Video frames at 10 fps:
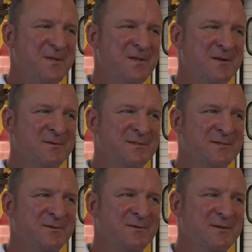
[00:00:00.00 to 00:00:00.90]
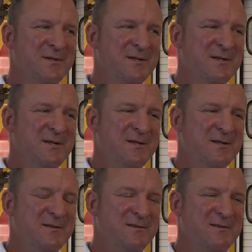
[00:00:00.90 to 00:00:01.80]
you know, so,
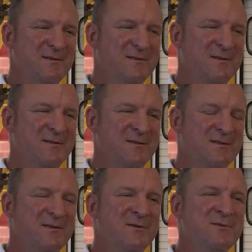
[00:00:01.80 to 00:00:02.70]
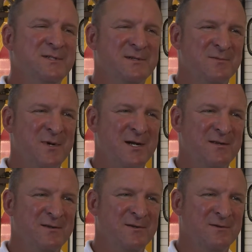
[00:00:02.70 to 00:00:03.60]
and you always hear
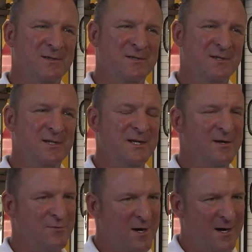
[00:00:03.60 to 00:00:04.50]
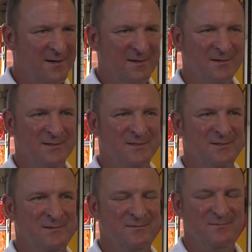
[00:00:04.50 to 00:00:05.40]
about, you know, you need a rock, you know, it's
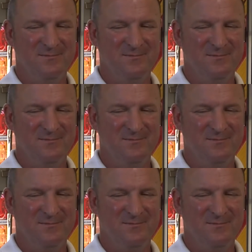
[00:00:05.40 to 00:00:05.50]
your